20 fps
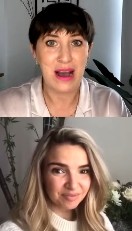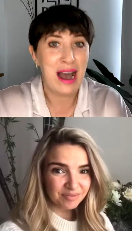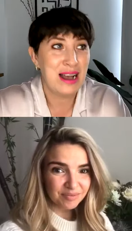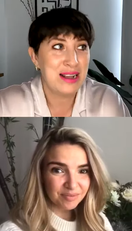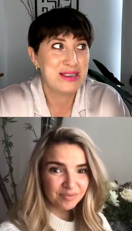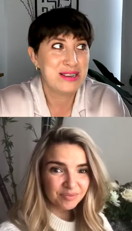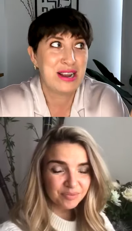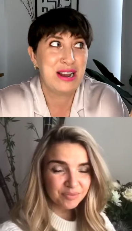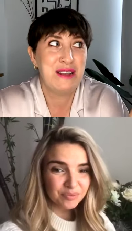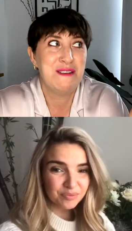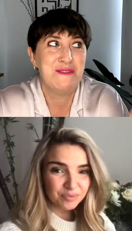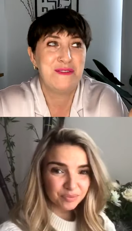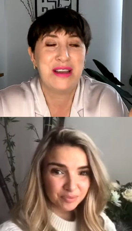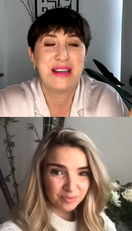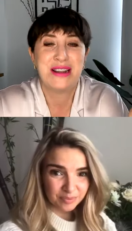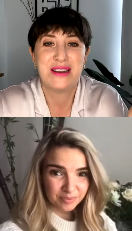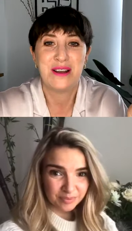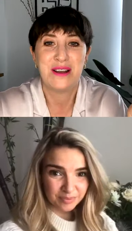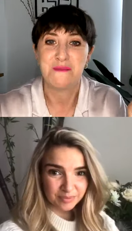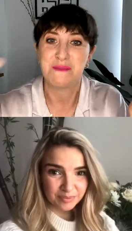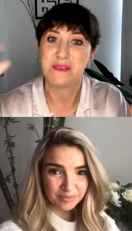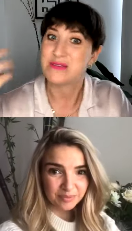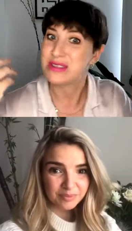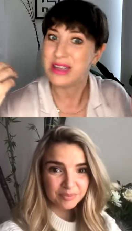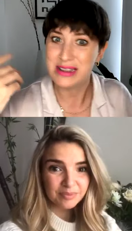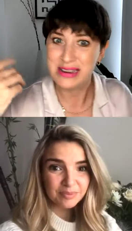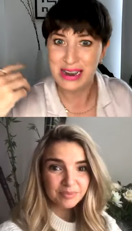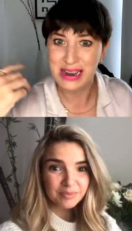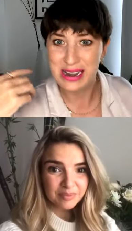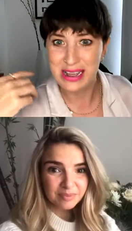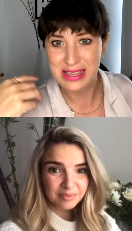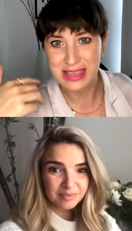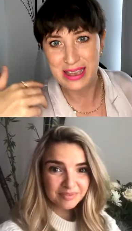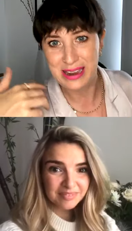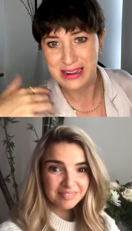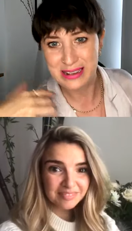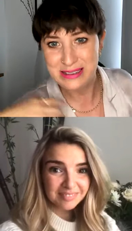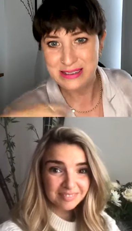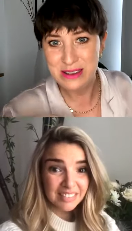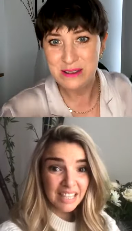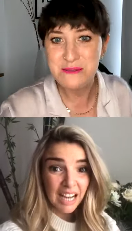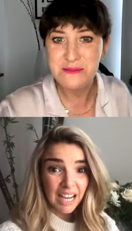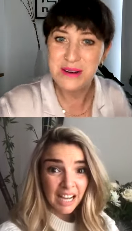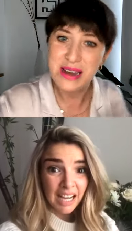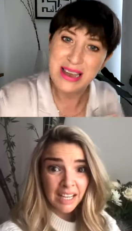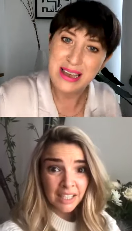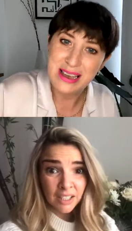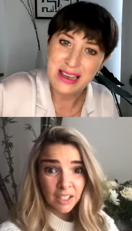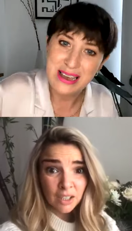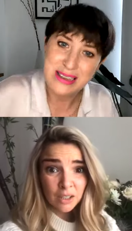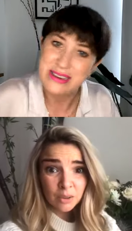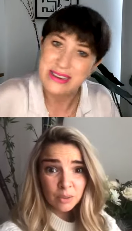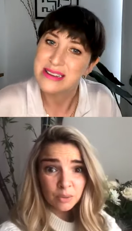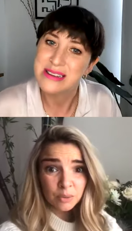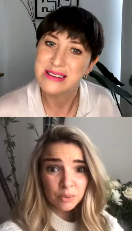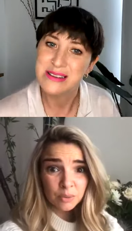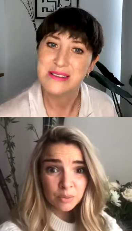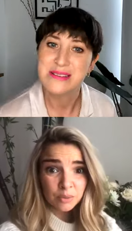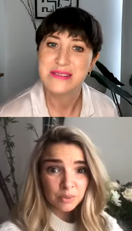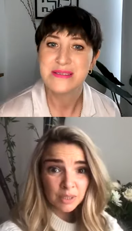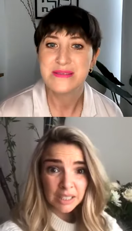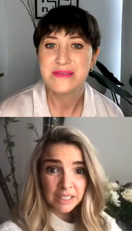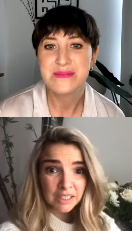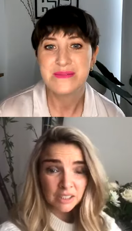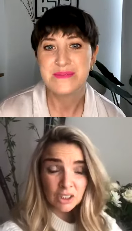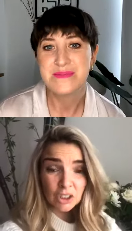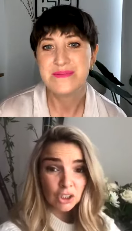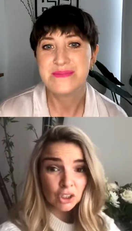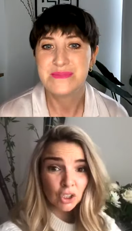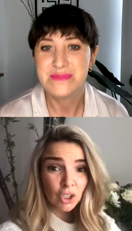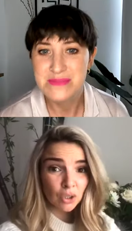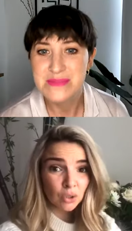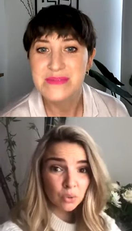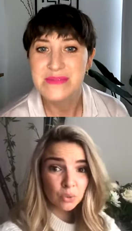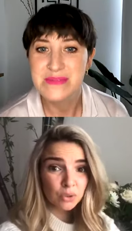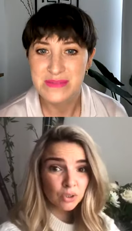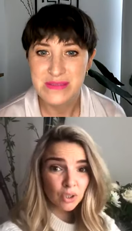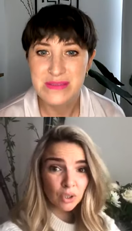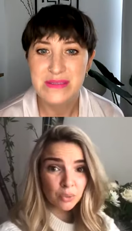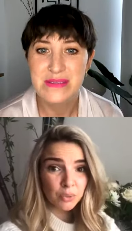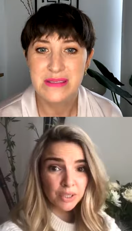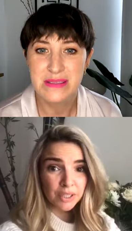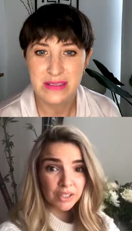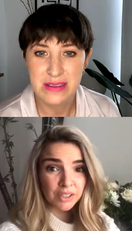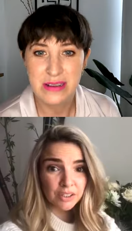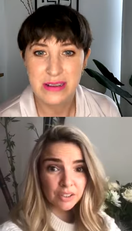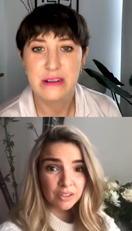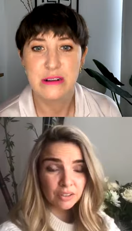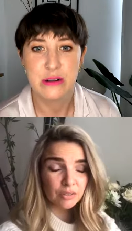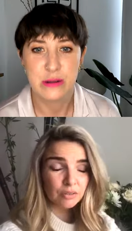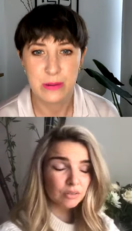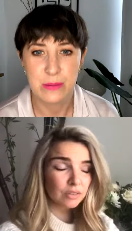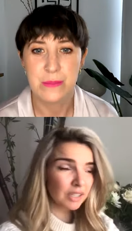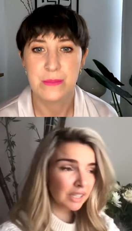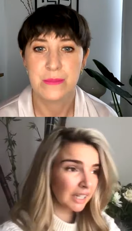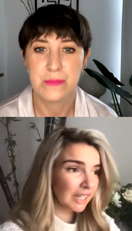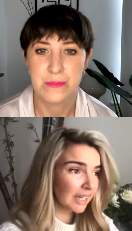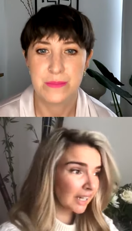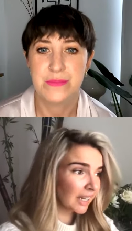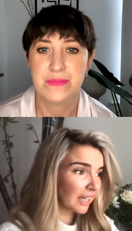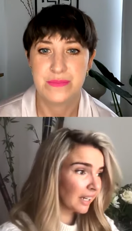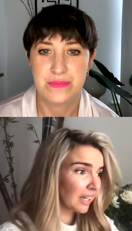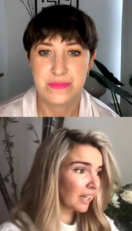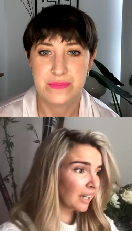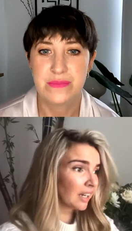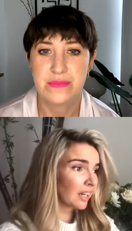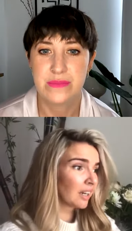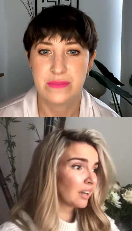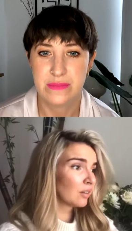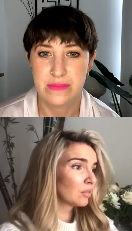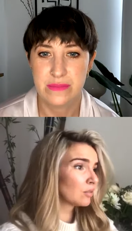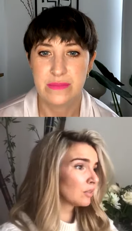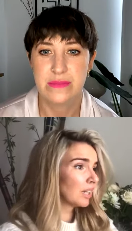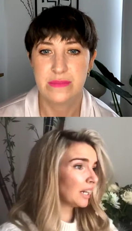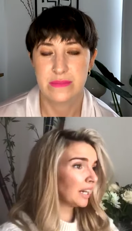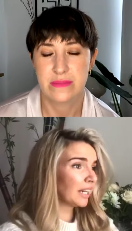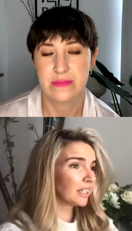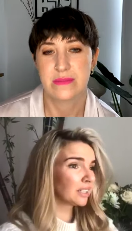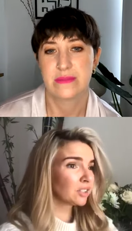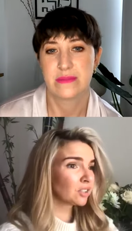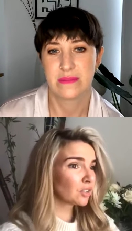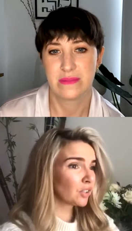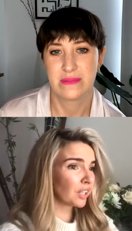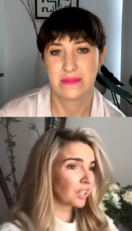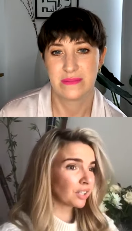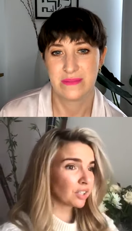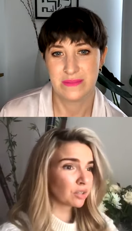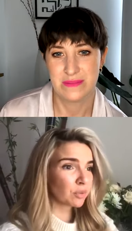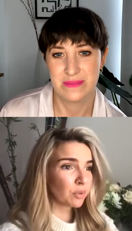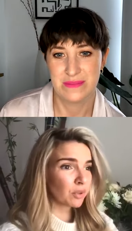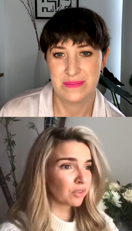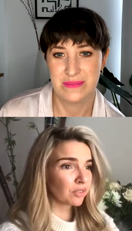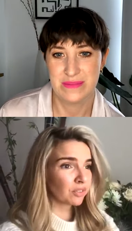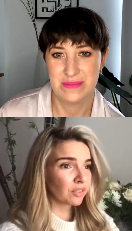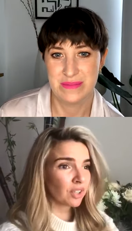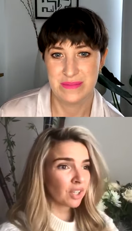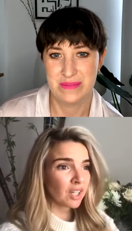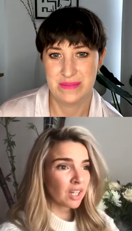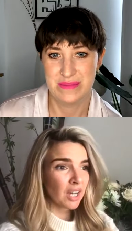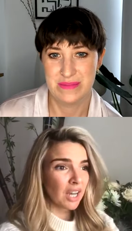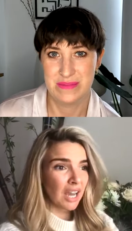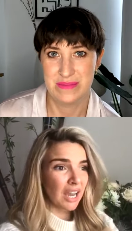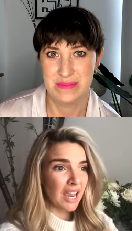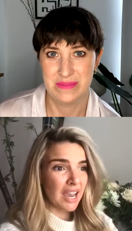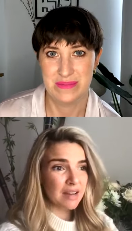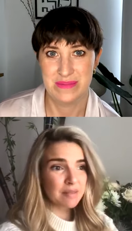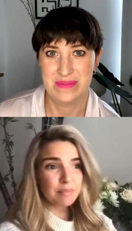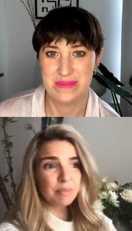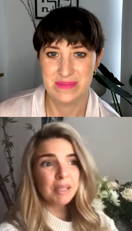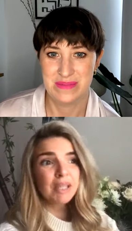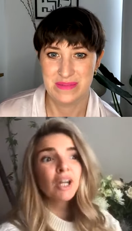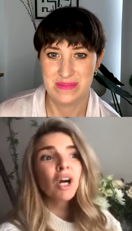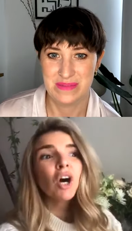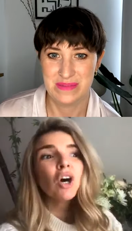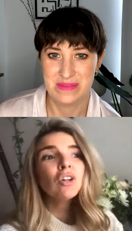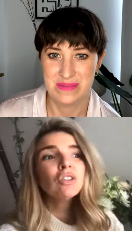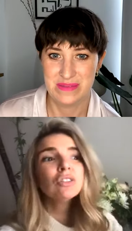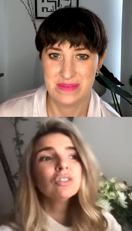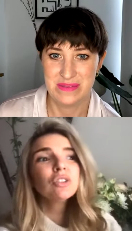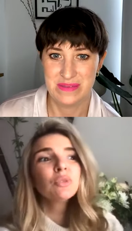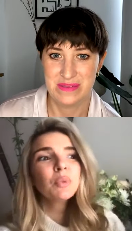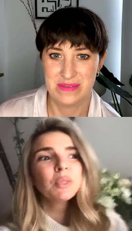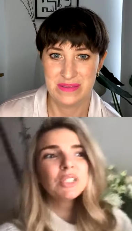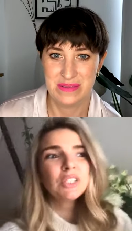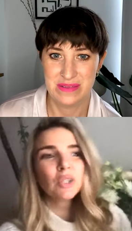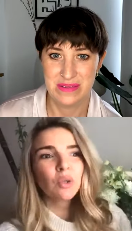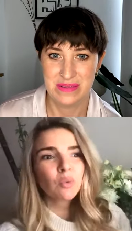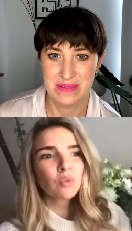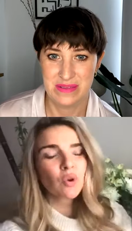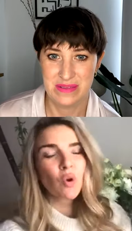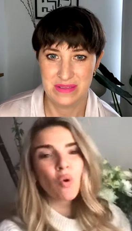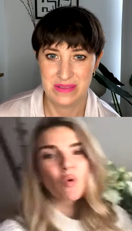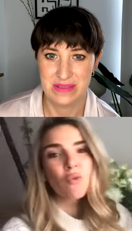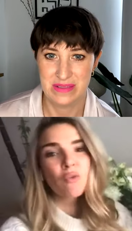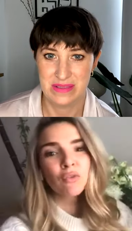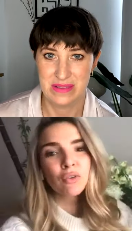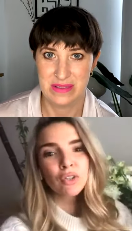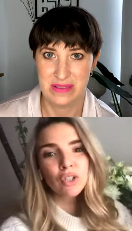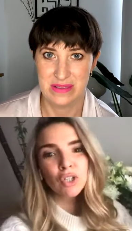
Speaker 1: actually feeling like we've done anything? It's so weird. I know.
Speaker 2: It is so, so weird. Really, really a strange one. And because we don't know for